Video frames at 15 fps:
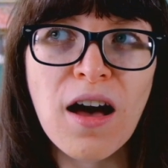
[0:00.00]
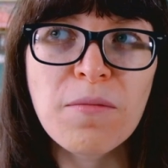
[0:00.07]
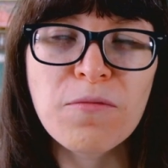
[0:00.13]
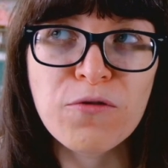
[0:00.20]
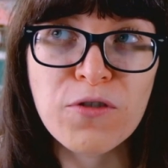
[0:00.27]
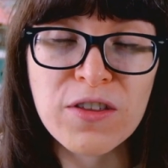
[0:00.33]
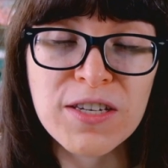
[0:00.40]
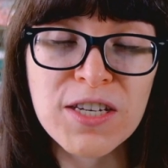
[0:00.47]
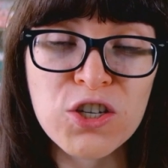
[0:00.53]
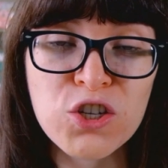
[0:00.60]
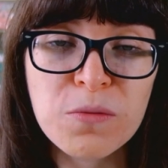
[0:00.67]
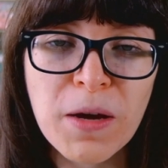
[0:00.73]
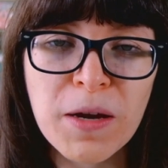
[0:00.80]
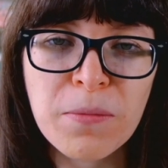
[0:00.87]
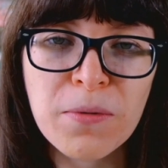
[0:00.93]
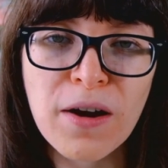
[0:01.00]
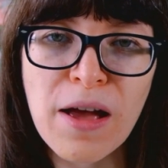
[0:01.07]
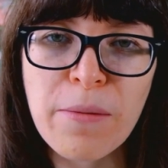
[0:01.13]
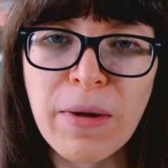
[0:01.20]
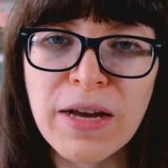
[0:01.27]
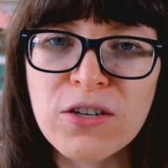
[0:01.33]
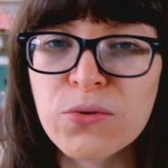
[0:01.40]
for the tissue paper
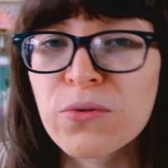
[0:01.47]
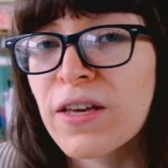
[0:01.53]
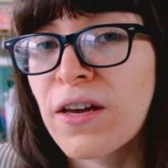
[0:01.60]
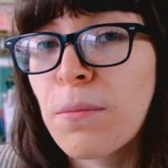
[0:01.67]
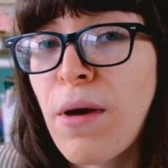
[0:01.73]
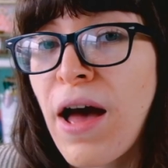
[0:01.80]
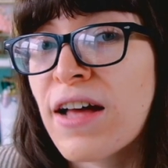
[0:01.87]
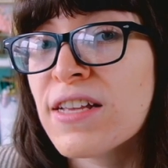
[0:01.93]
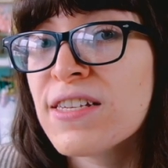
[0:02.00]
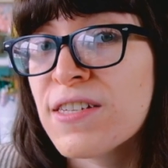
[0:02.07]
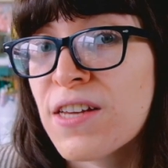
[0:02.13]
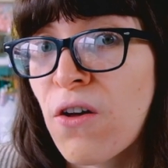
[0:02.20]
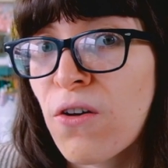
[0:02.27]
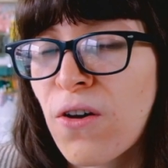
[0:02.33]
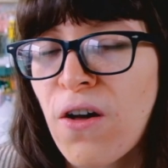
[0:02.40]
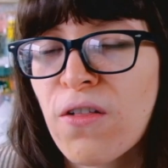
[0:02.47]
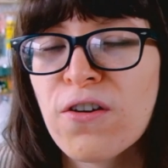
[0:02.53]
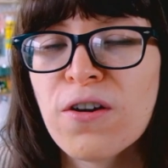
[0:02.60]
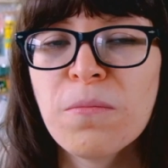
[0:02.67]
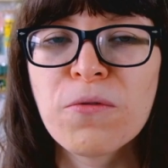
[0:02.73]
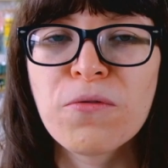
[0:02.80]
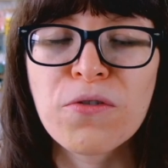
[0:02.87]
I might do like a pastel
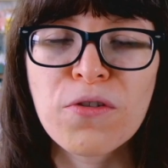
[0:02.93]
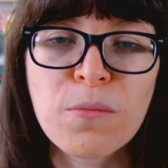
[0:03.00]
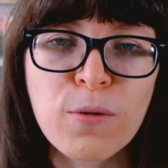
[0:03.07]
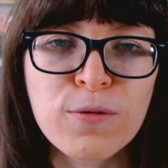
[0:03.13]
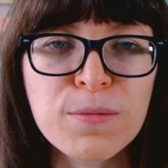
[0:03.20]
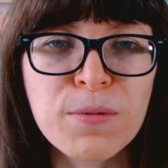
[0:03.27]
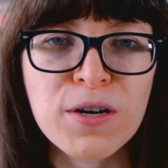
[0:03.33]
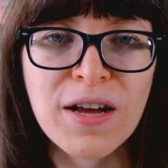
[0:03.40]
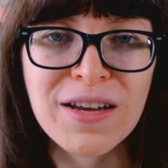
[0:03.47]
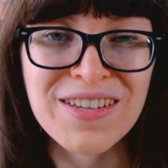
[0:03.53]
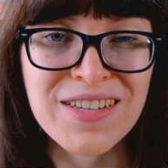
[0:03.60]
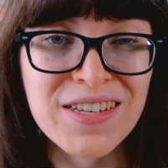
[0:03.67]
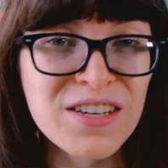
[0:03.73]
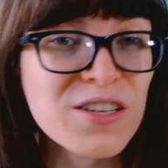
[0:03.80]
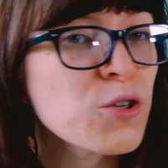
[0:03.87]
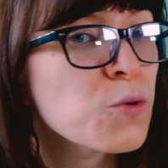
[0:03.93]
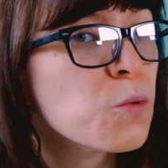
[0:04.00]
color, but for the most part I stick to